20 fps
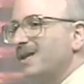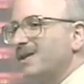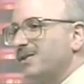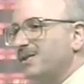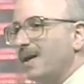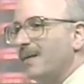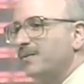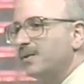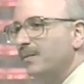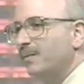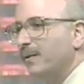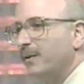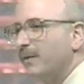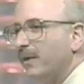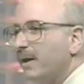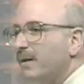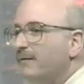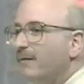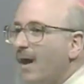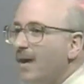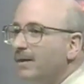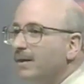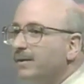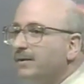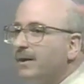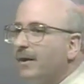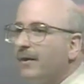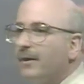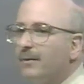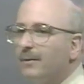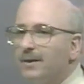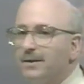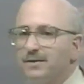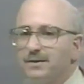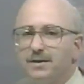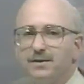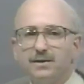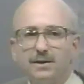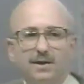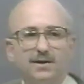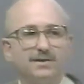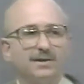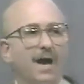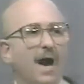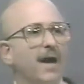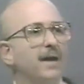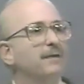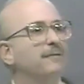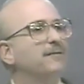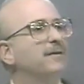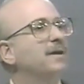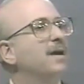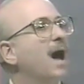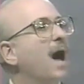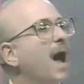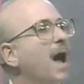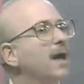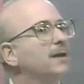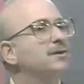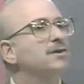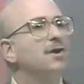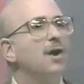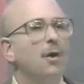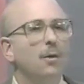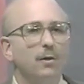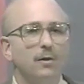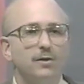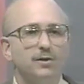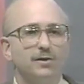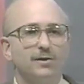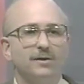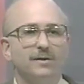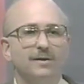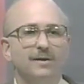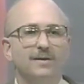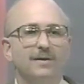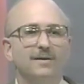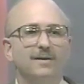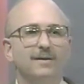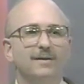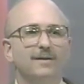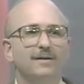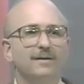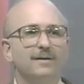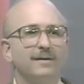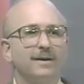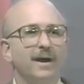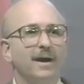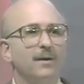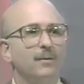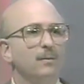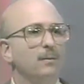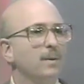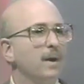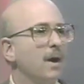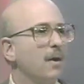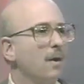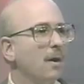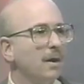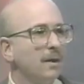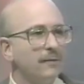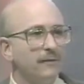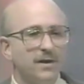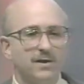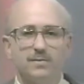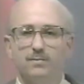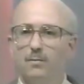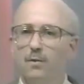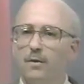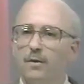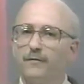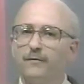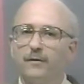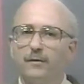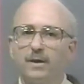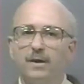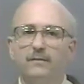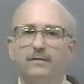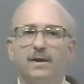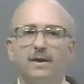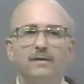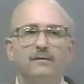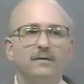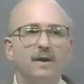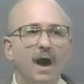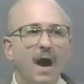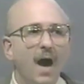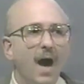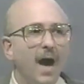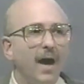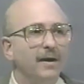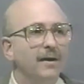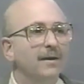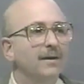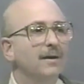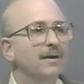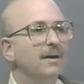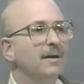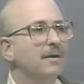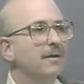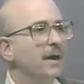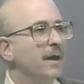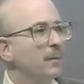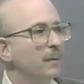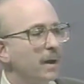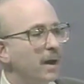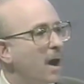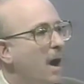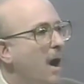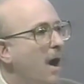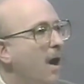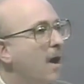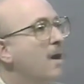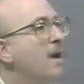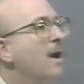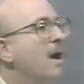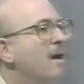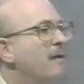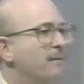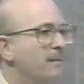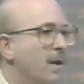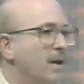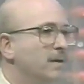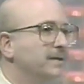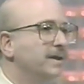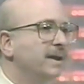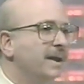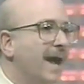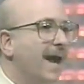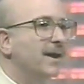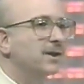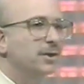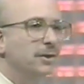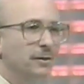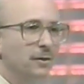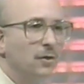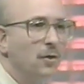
acceptable than a voluntary risk. It's, it's kind of God's coercion. Okay, and we are all of us more forgiving of God than we are of multinational